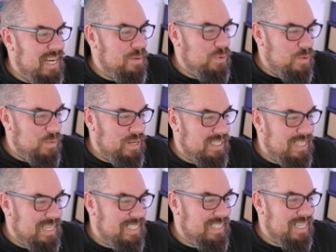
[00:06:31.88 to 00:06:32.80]
appropriate
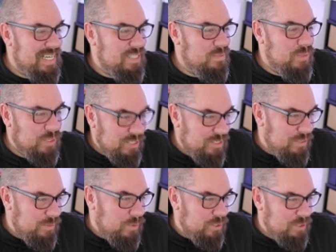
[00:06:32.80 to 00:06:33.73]
tank size,
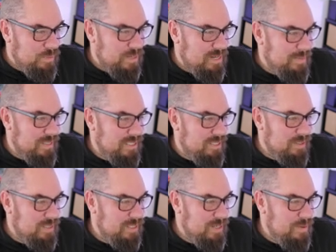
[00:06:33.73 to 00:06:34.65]
monitor water
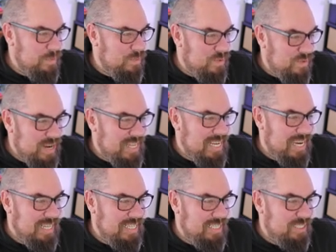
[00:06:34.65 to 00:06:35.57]
parameters, provide
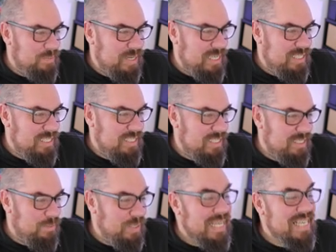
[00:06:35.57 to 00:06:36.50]
hiding
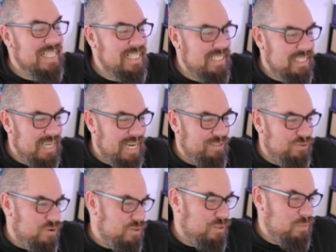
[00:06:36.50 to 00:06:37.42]
spaces, places,
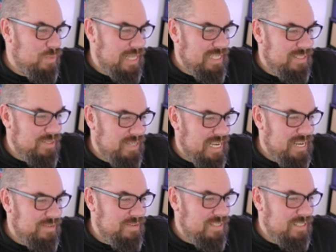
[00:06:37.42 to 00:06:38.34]
add rocks, plants or
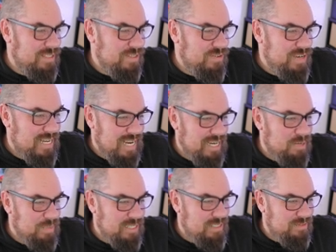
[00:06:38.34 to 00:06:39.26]
caves to create
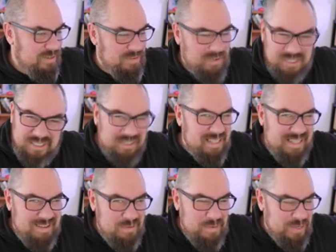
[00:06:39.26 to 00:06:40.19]
hiding places for your fish.
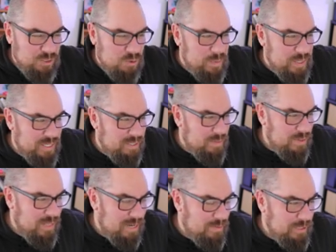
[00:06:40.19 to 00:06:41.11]
I'm a bit dubious
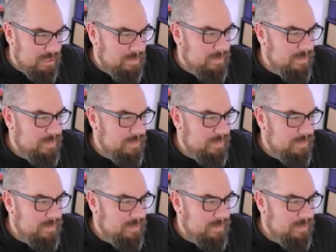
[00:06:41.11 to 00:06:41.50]
about that one.